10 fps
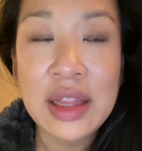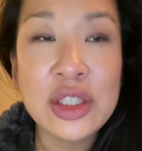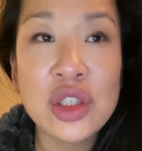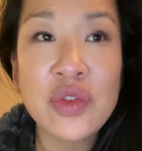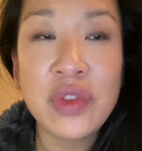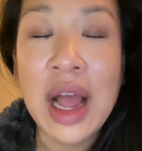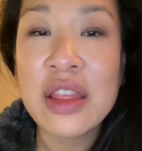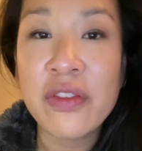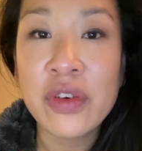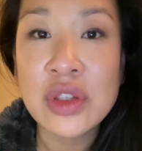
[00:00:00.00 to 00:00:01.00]
Like, just fly
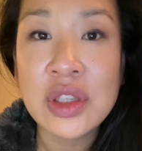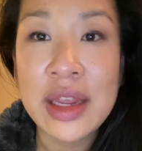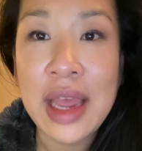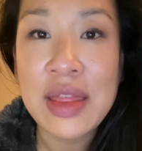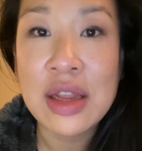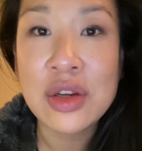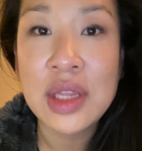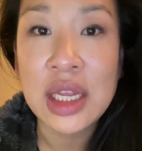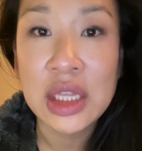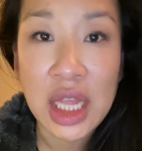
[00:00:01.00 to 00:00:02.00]
the first leg and then just
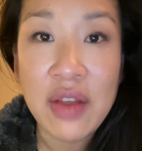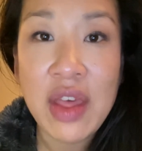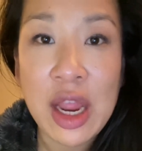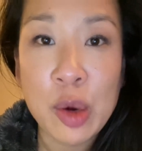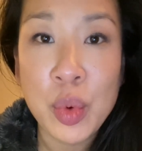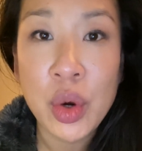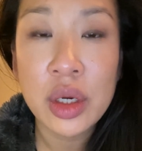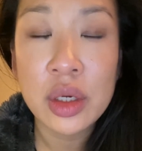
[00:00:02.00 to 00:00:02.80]
like leave the airport.